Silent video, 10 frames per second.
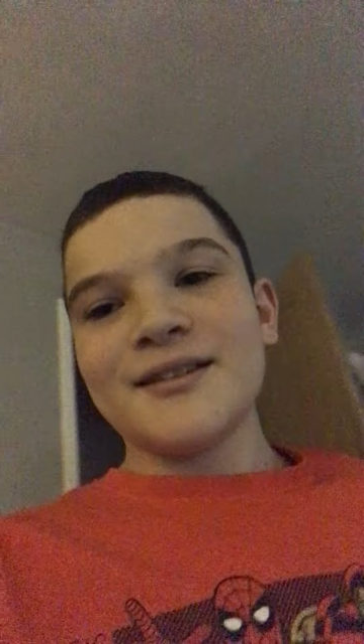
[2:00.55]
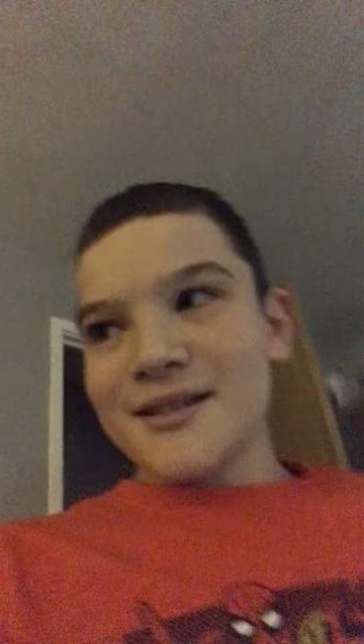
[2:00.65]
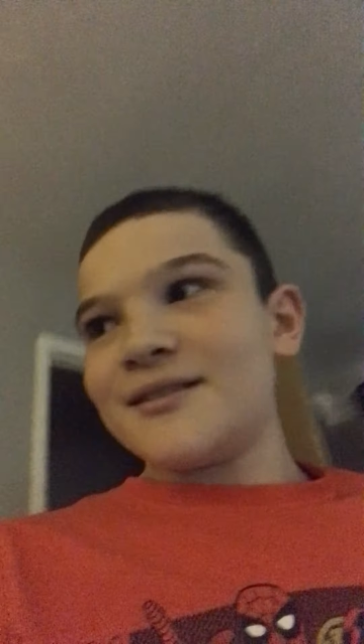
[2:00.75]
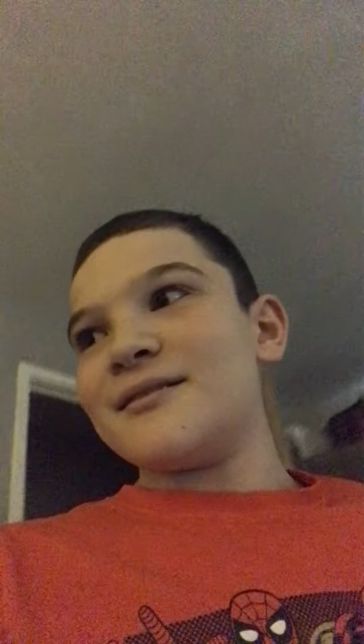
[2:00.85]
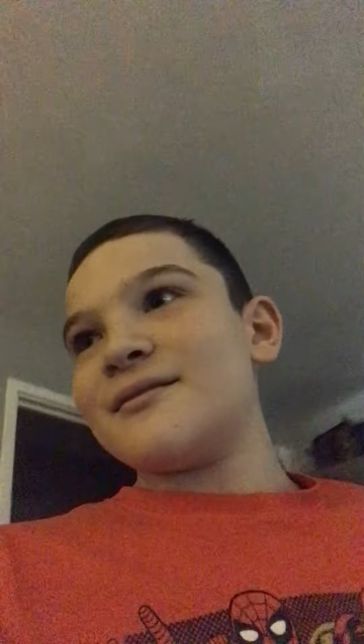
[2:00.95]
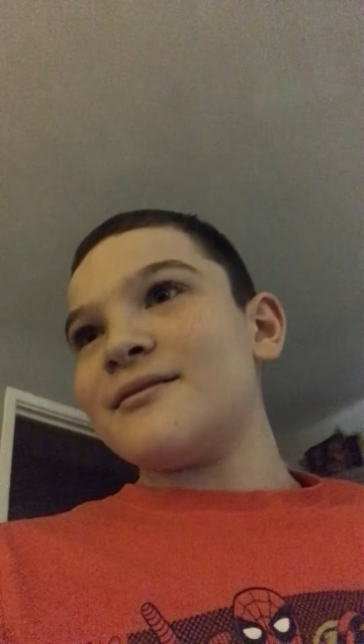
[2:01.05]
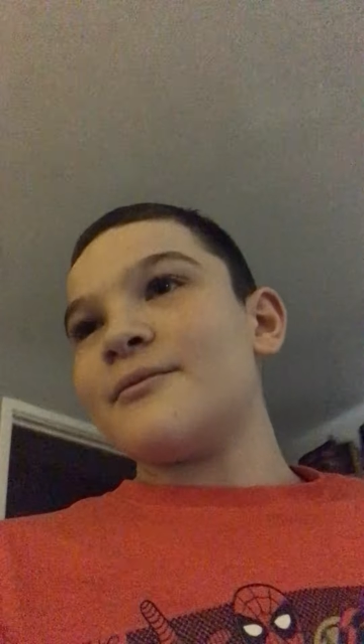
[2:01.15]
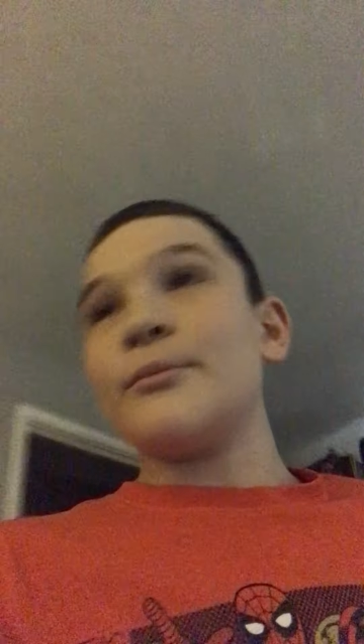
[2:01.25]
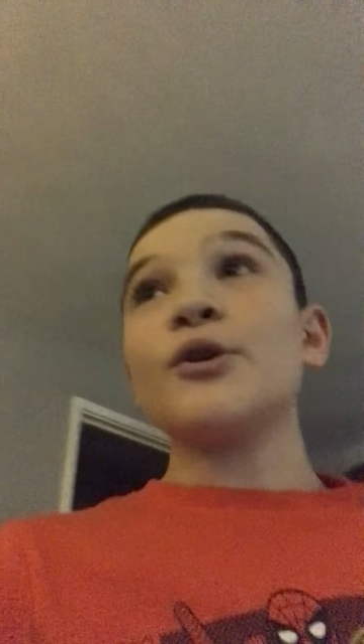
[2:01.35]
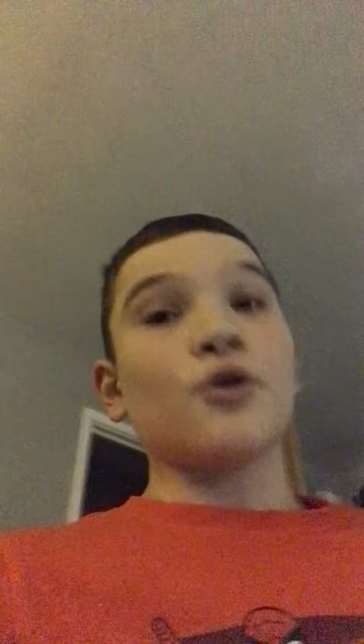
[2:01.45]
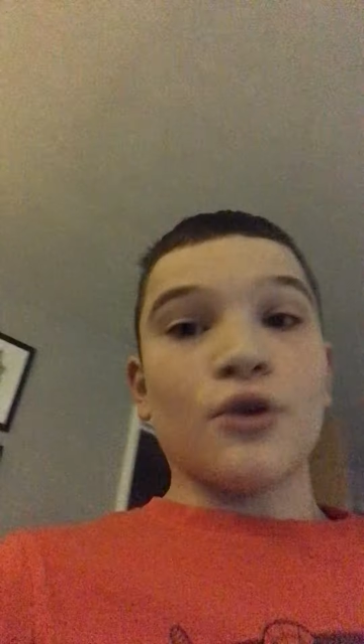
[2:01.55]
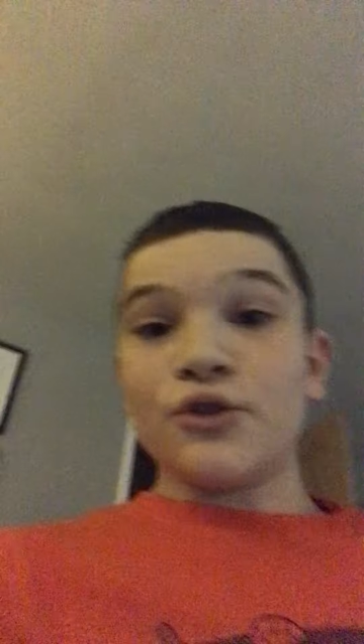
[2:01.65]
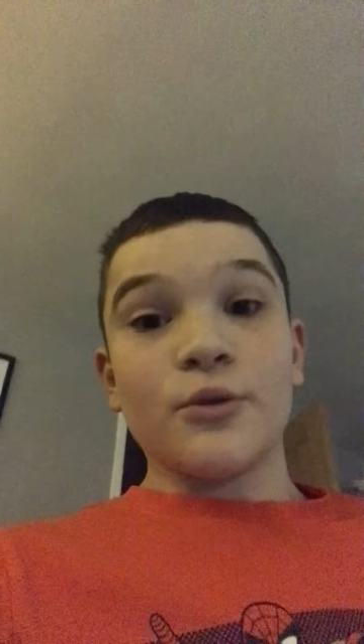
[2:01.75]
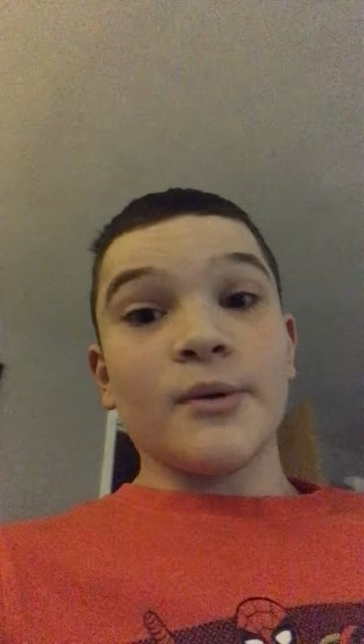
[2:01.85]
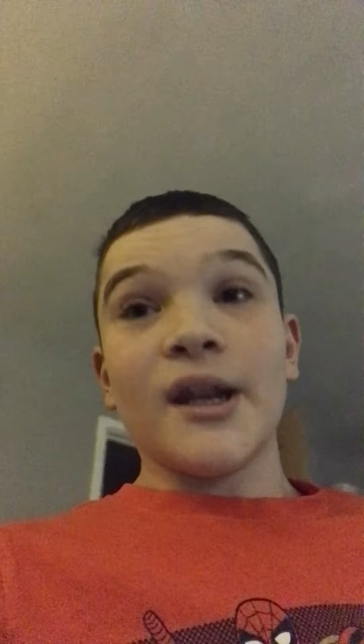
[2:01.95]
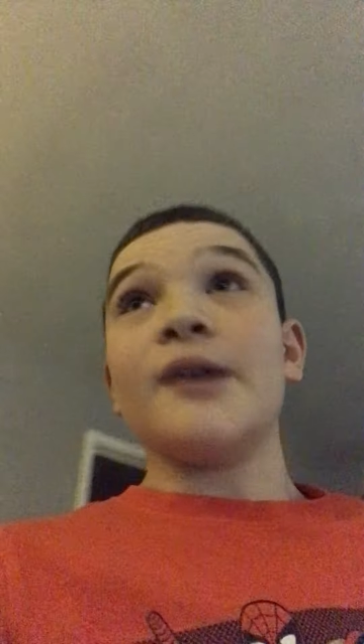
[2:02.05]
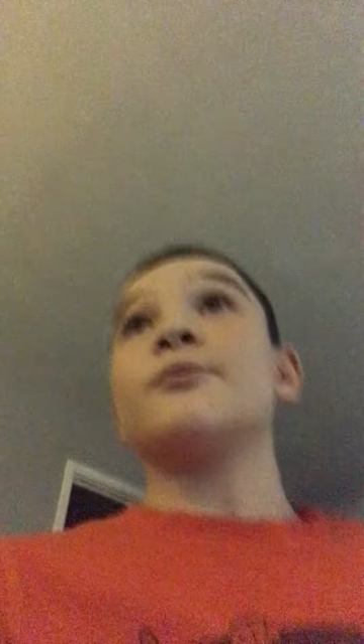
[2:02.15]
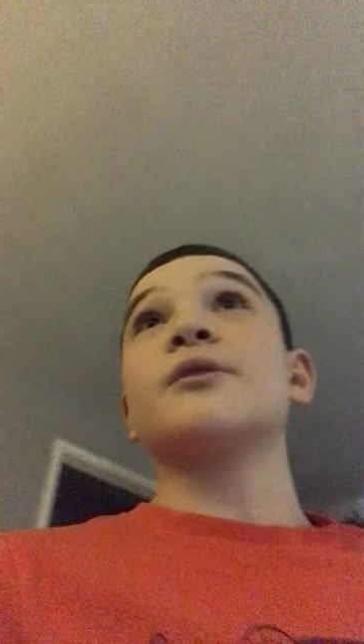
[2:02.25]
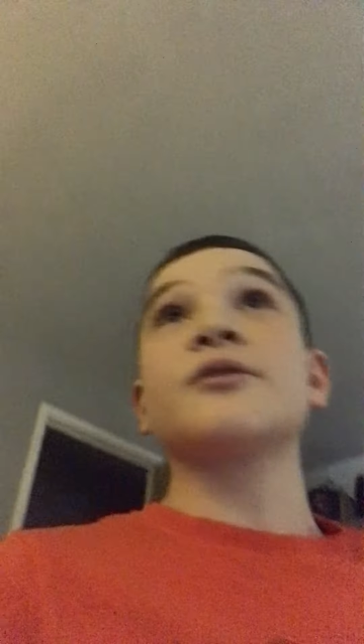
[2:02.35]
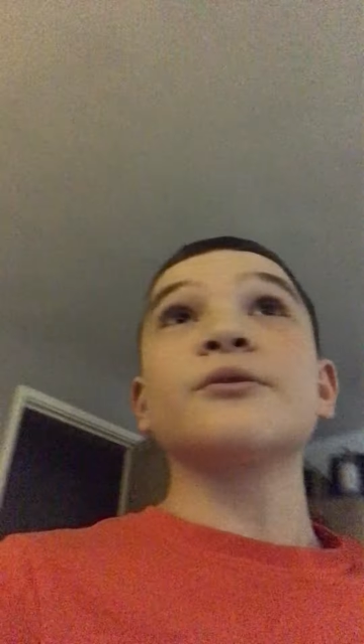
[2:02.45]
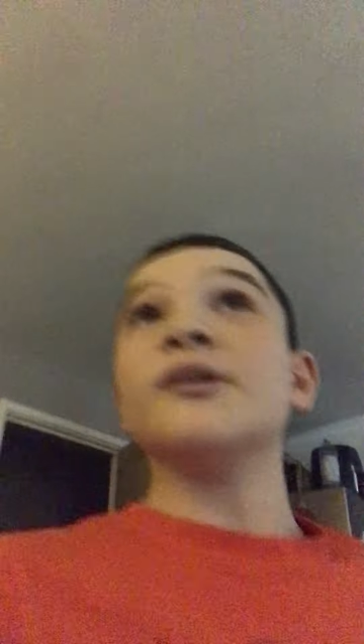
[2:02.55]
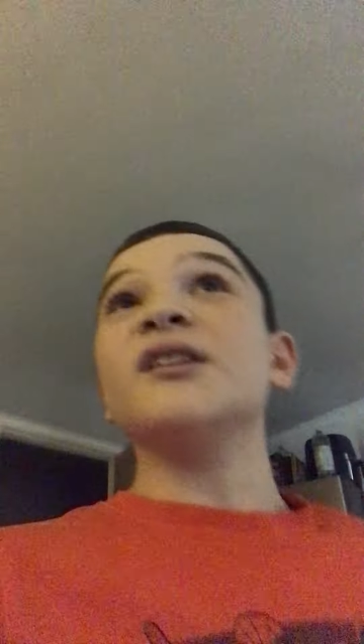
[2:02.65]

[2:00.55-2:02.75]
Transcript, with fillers: isn't it? And we're not gonna do it late. We're gonna do